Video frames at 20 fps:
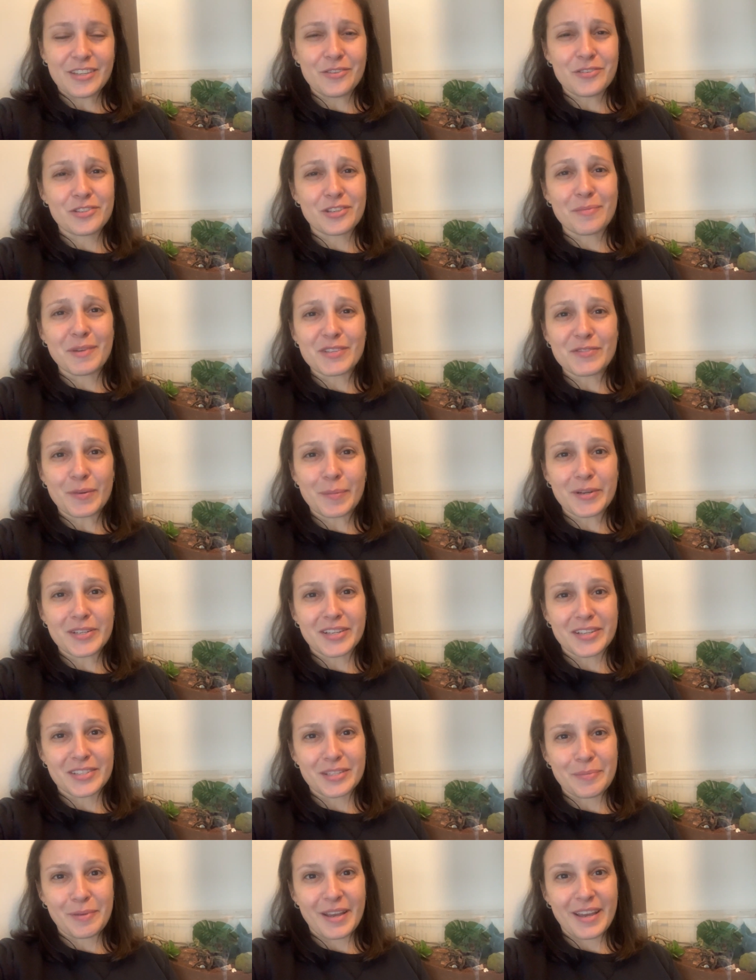Thank you so much for
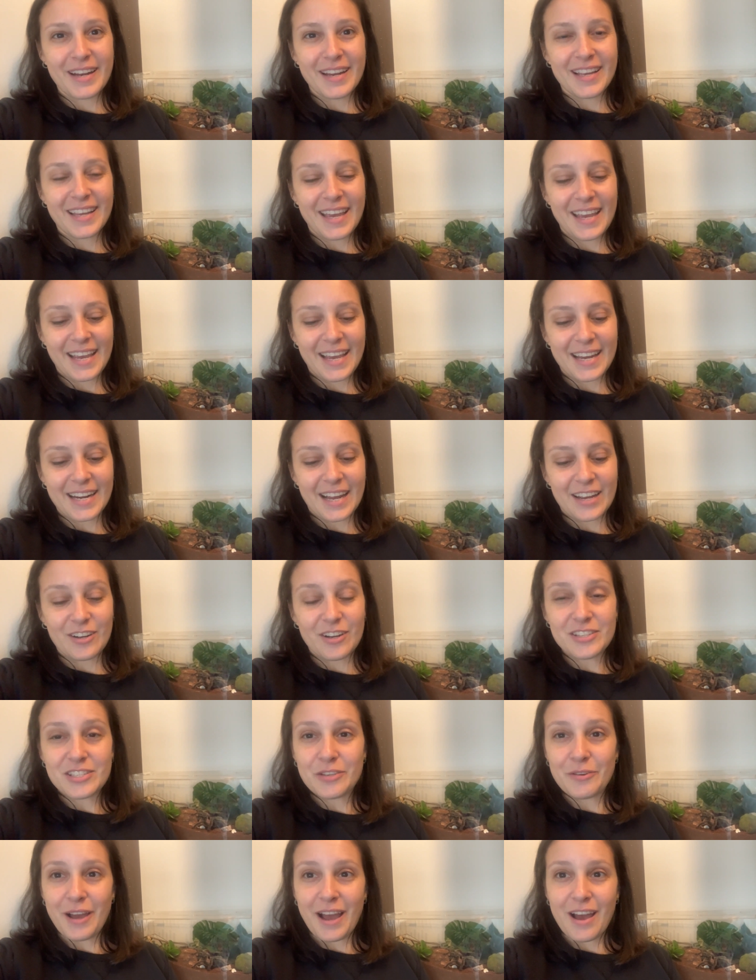participating. And I
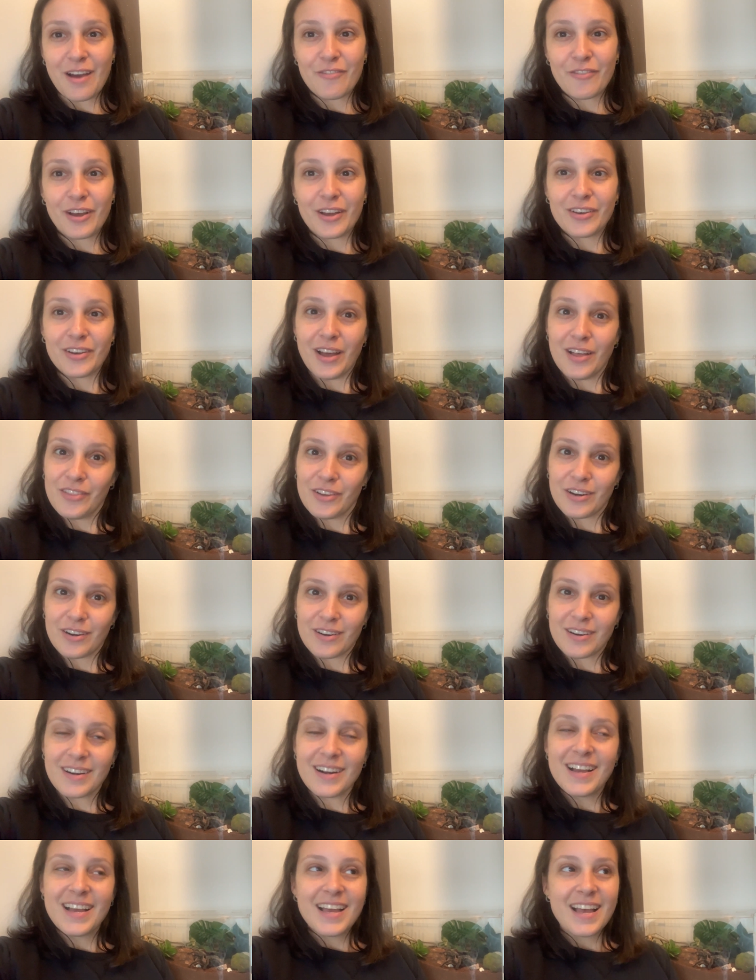also have
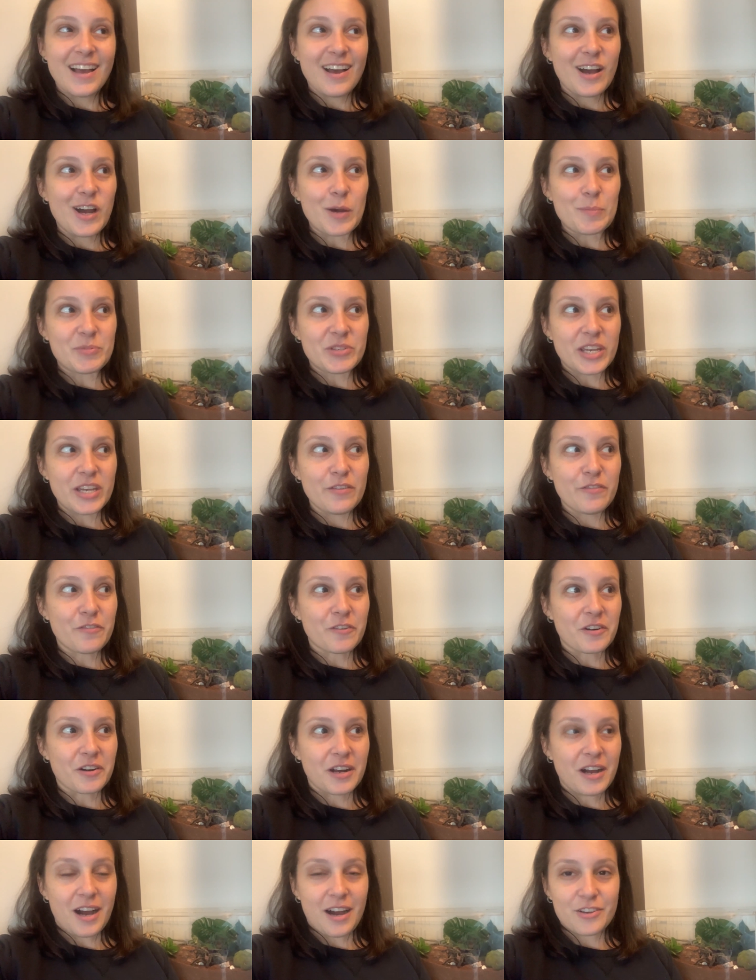another update
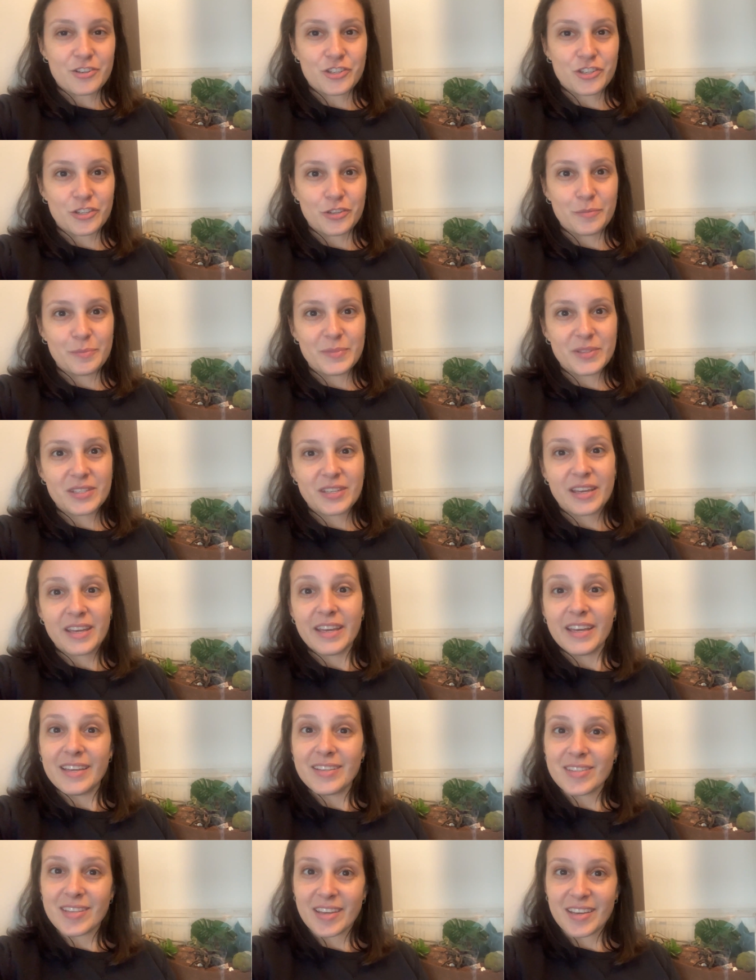for costumes.
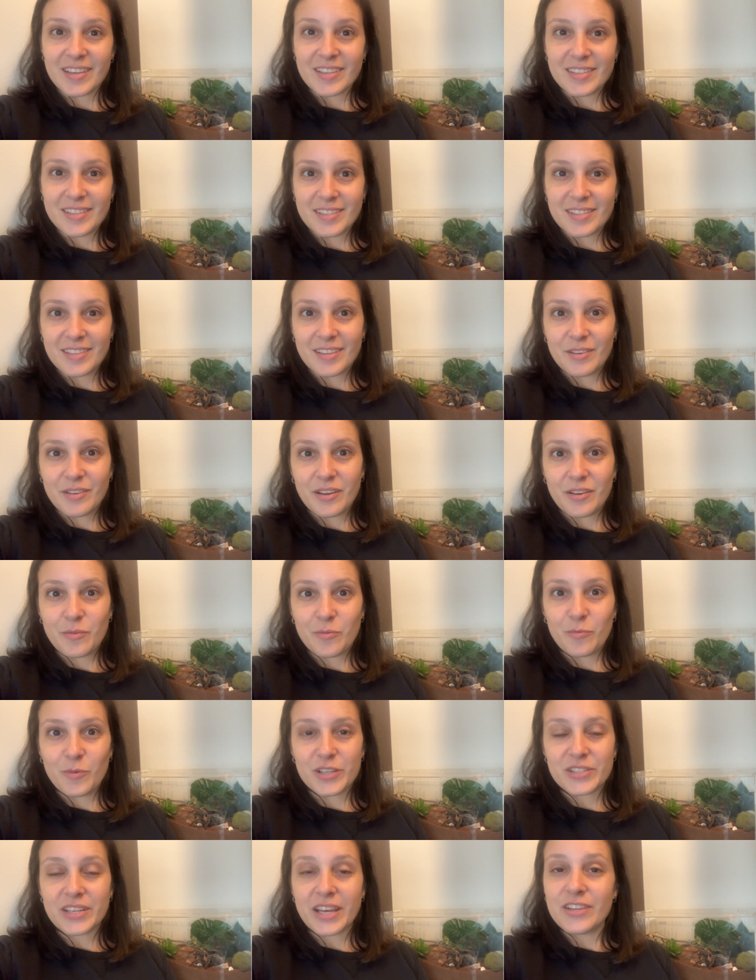Hiss Hiss
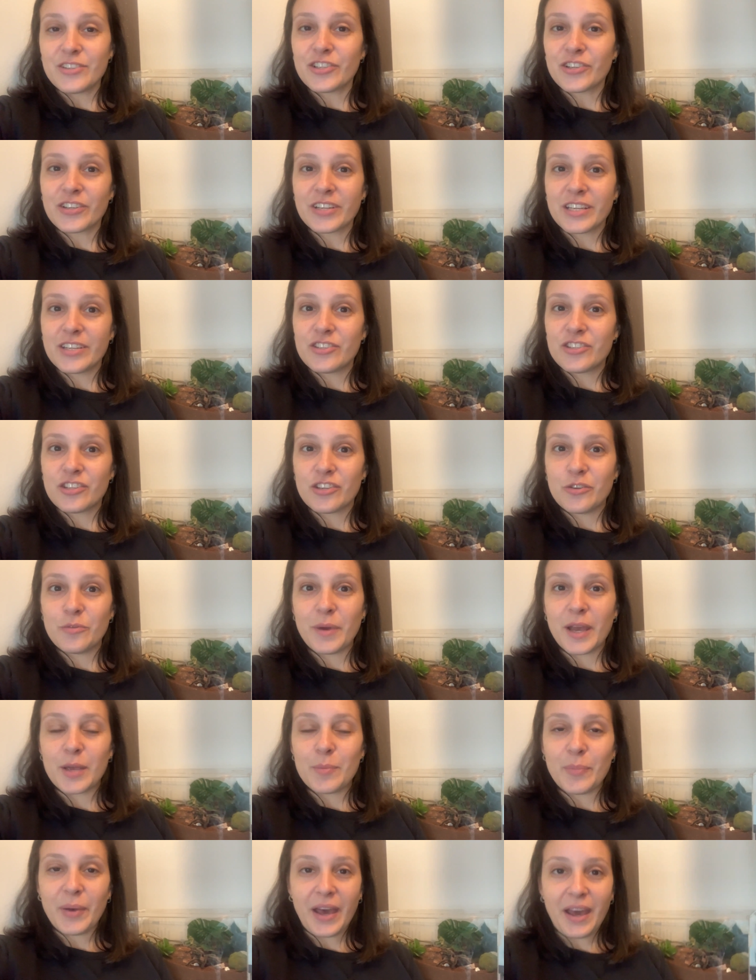was entered into
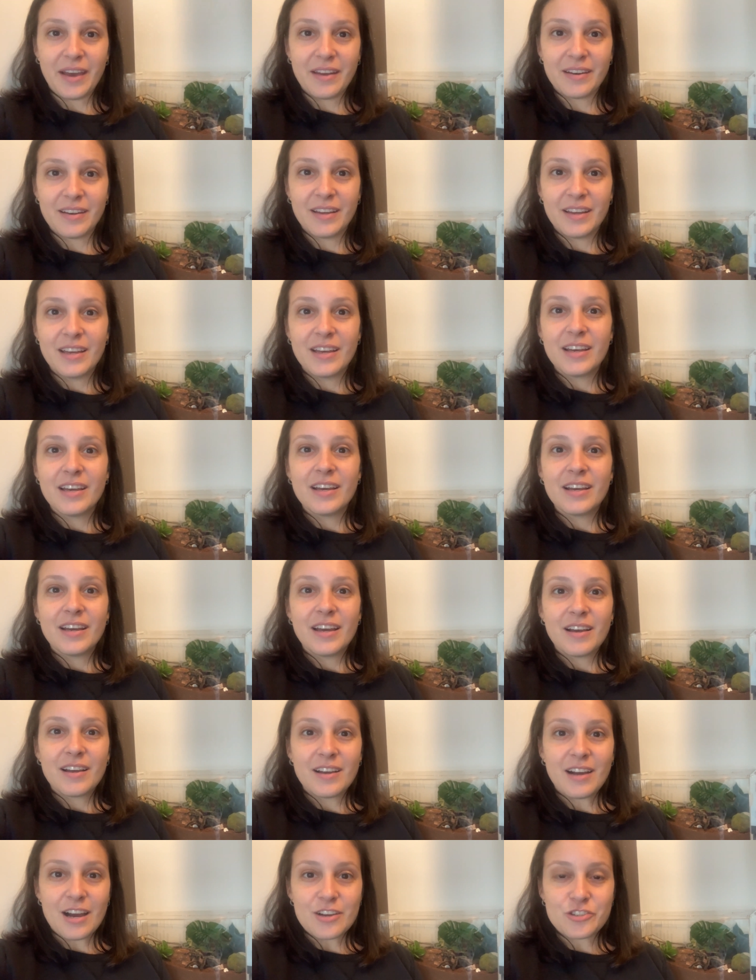a pet
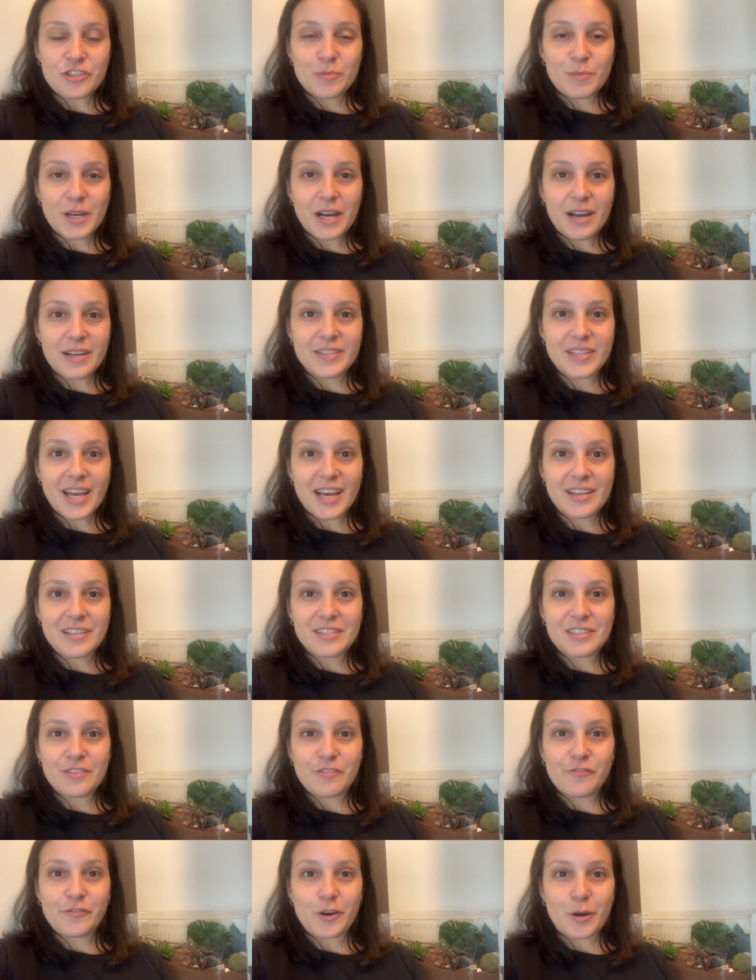costume
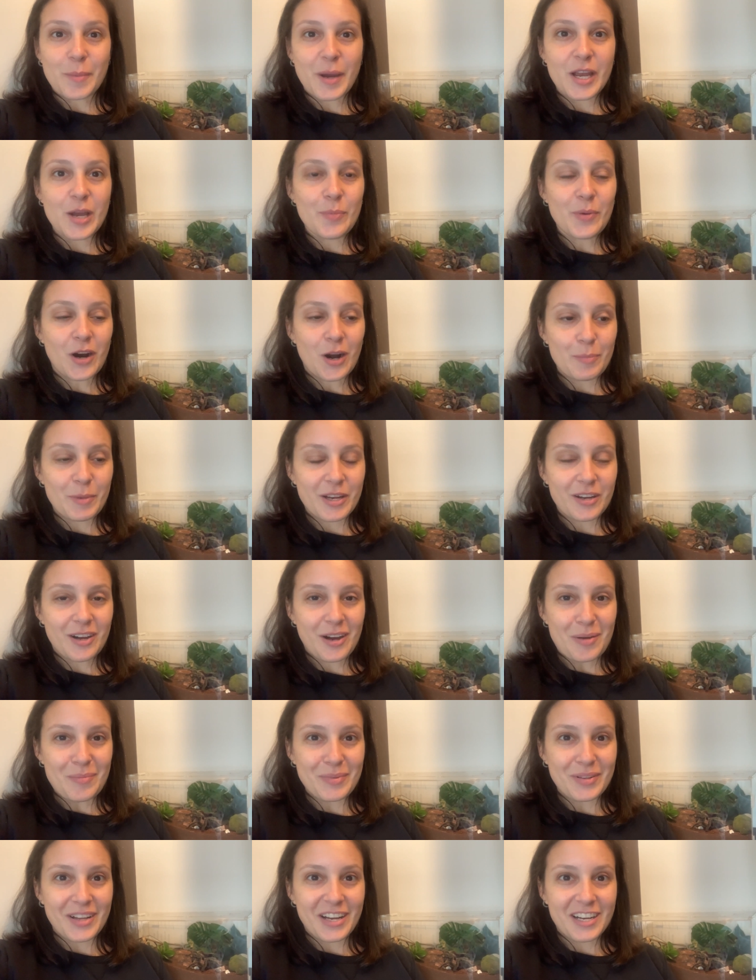contest for my apartment
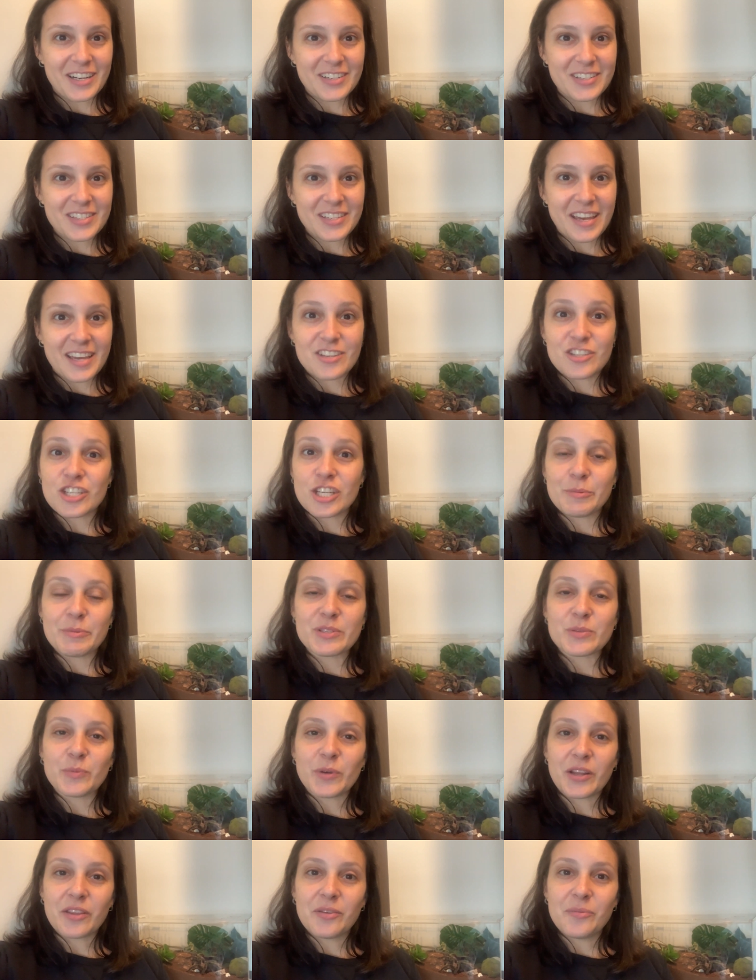complex and she
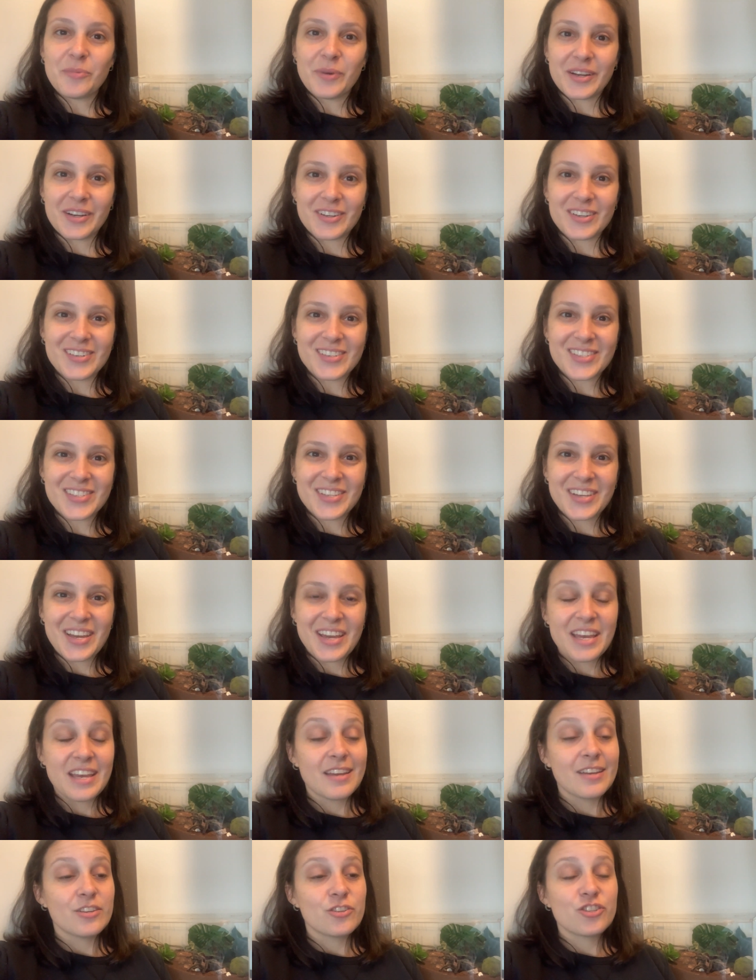was one of the winners
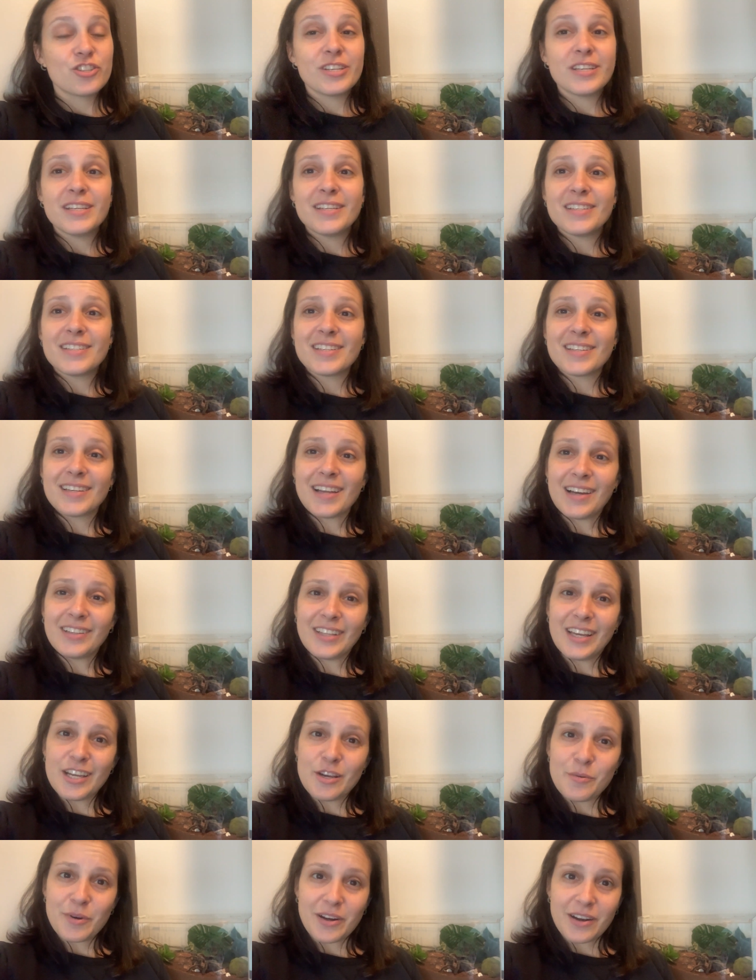she did not
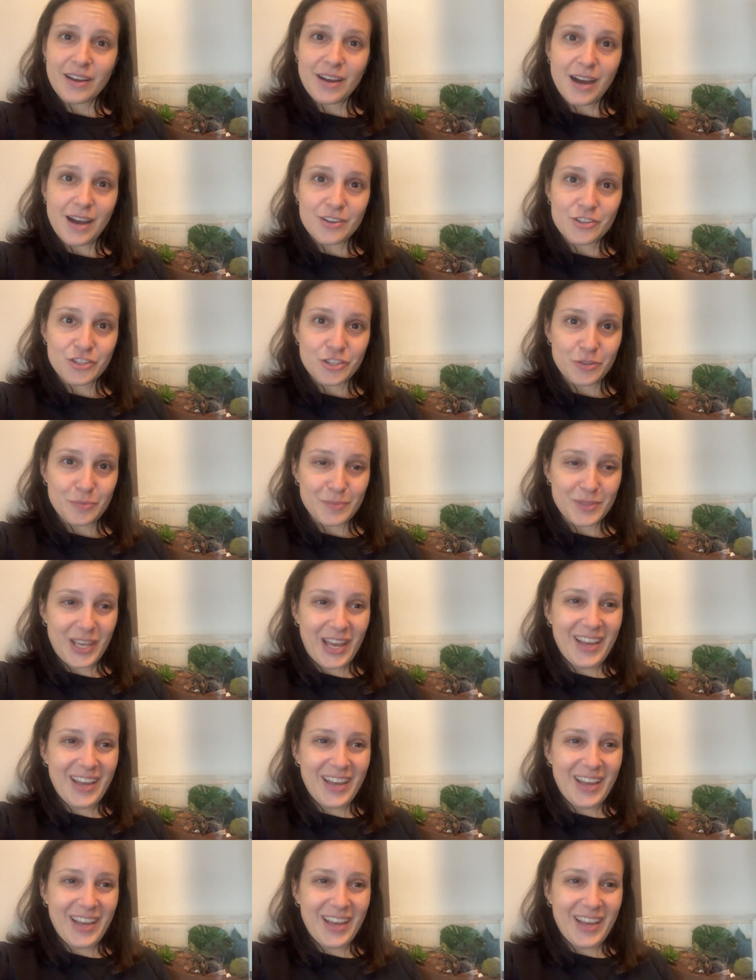like wearing costumes.